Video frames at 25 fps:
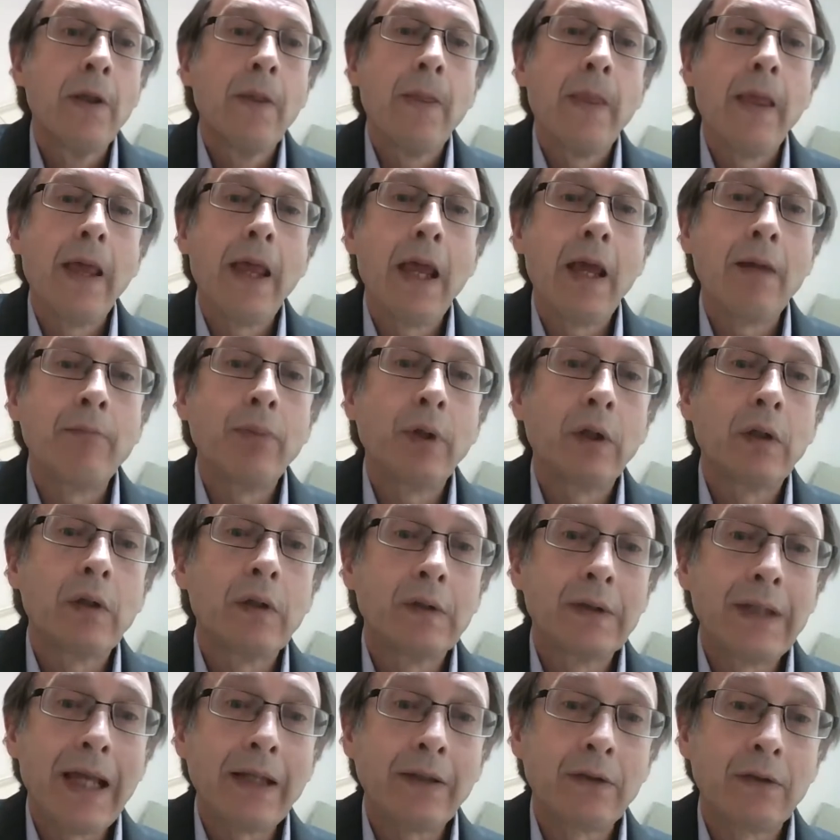And
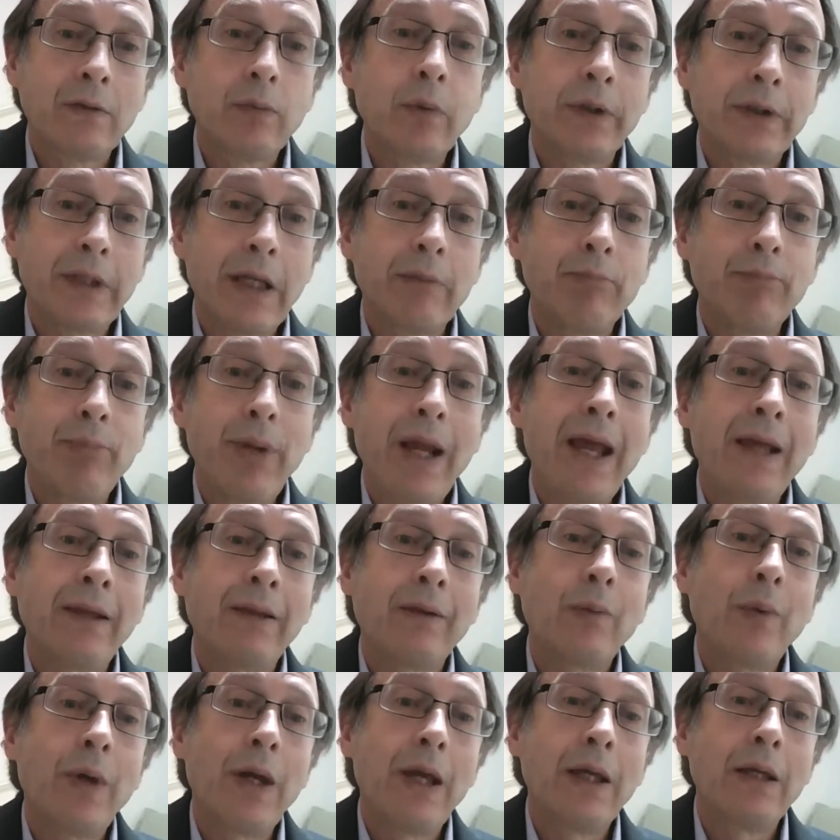because that's what that
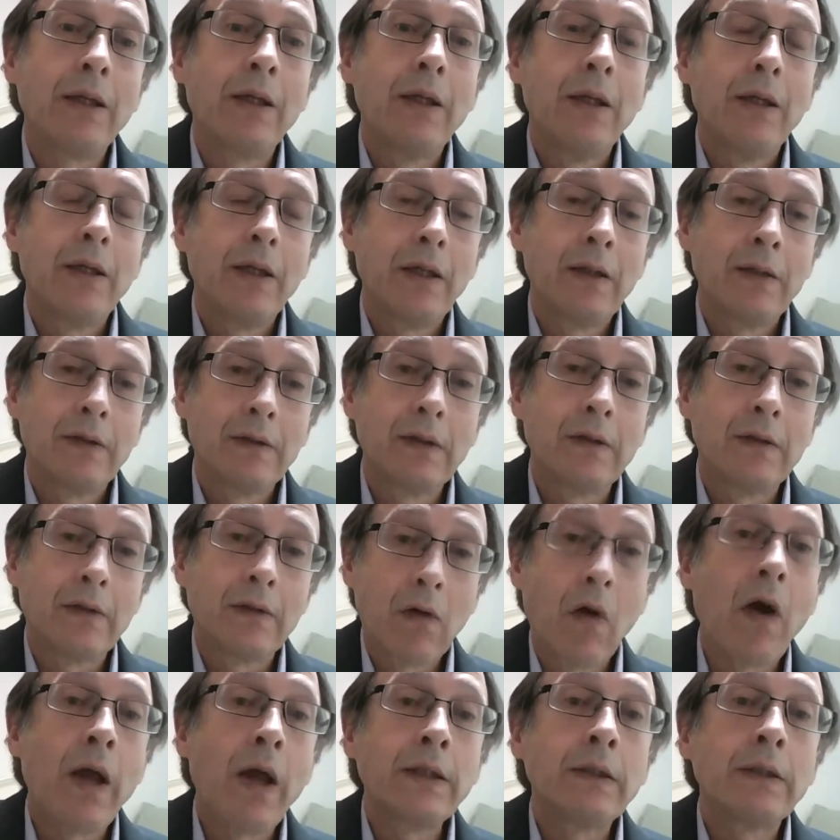pathway is
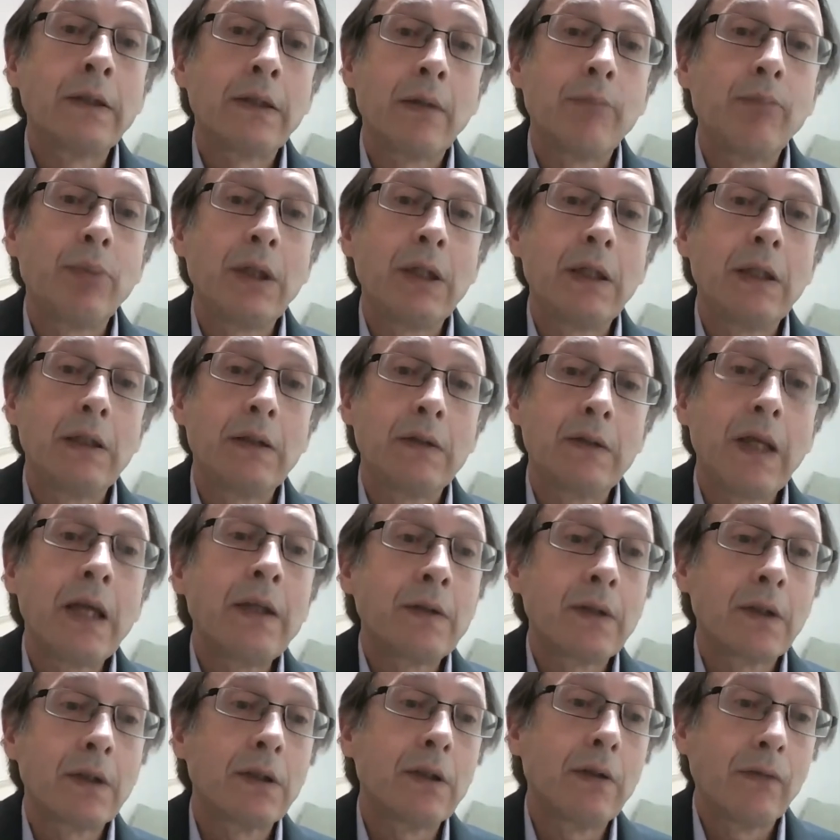designed to be
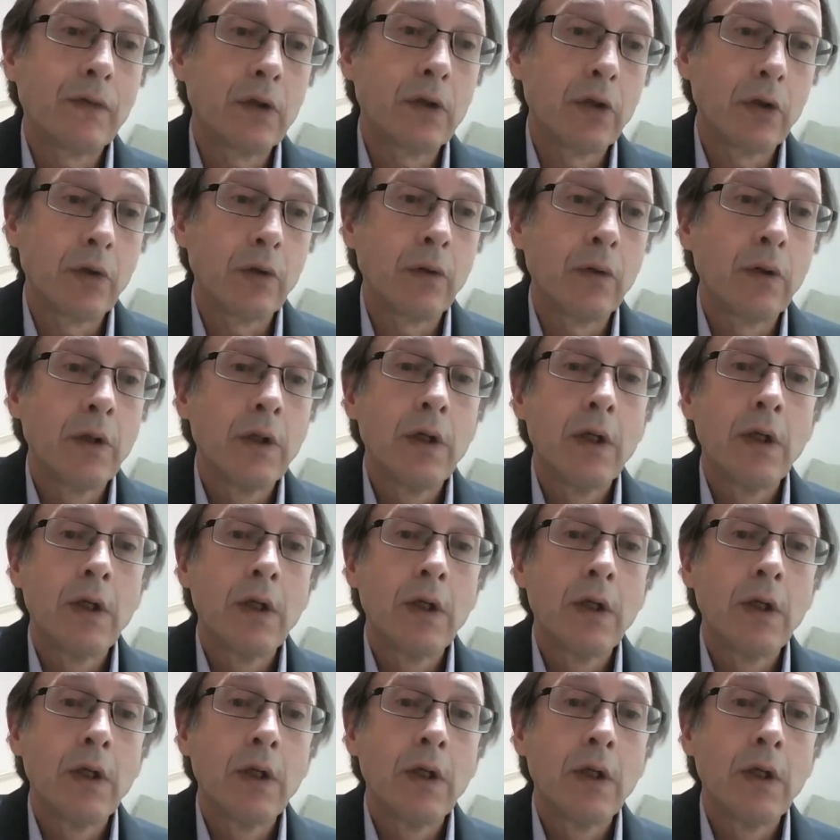sensitive to.